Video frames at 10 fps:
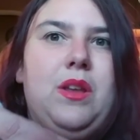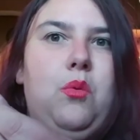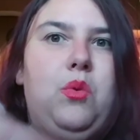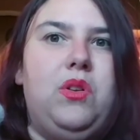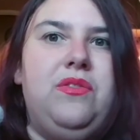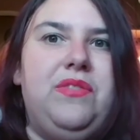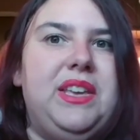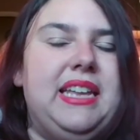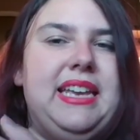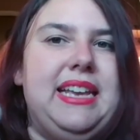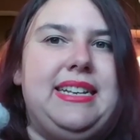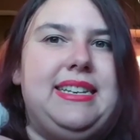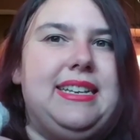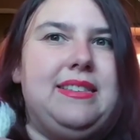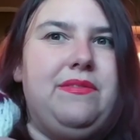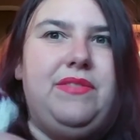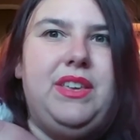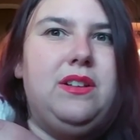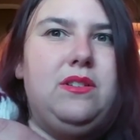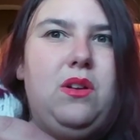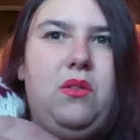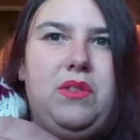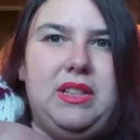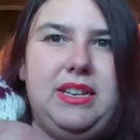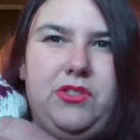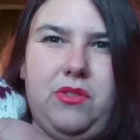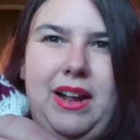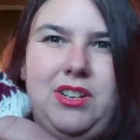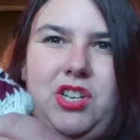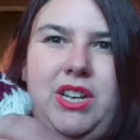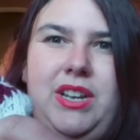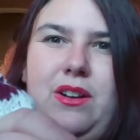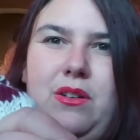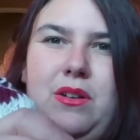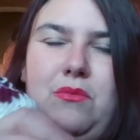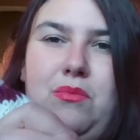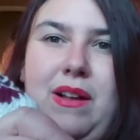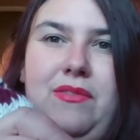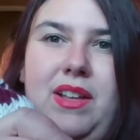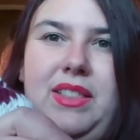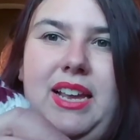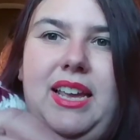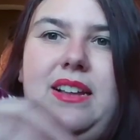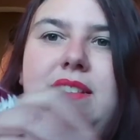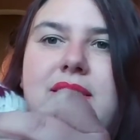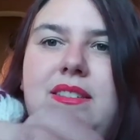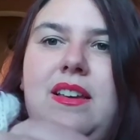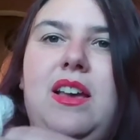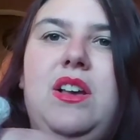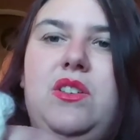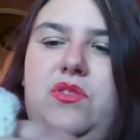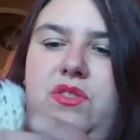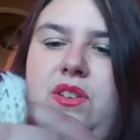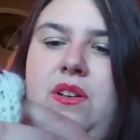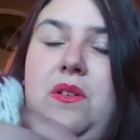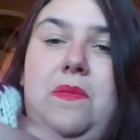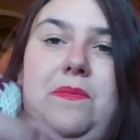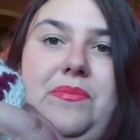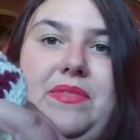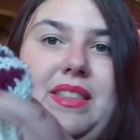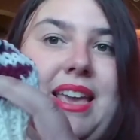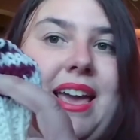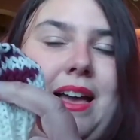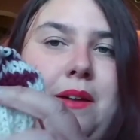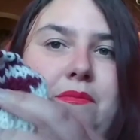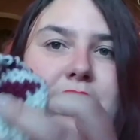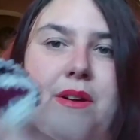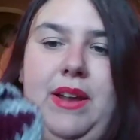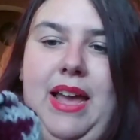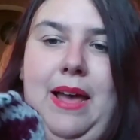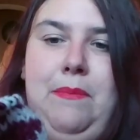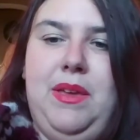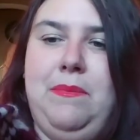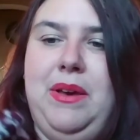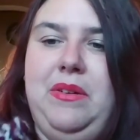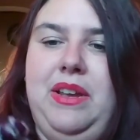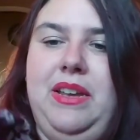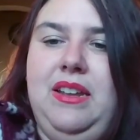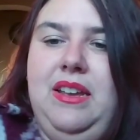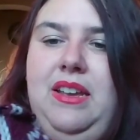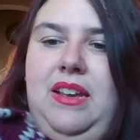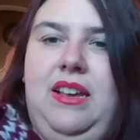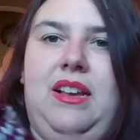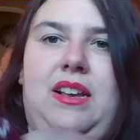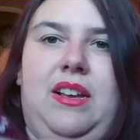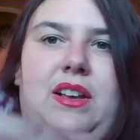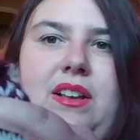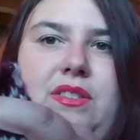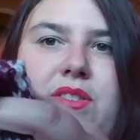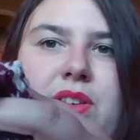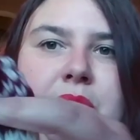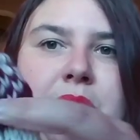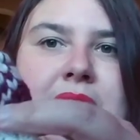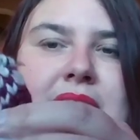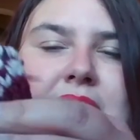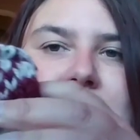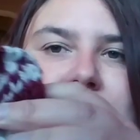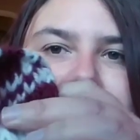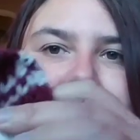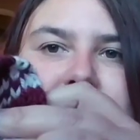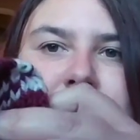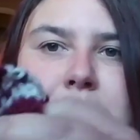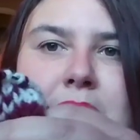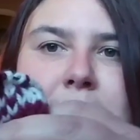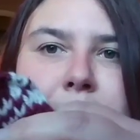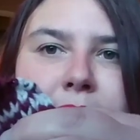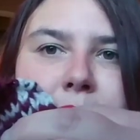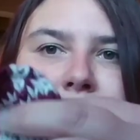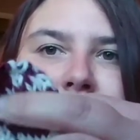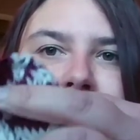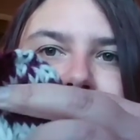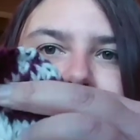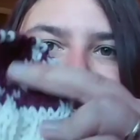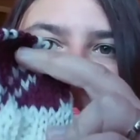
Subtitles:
wool feeling, it doesn't feel overly scratchy or rough on the hands. So yeah, I'm very happy about it. So this is what I went with,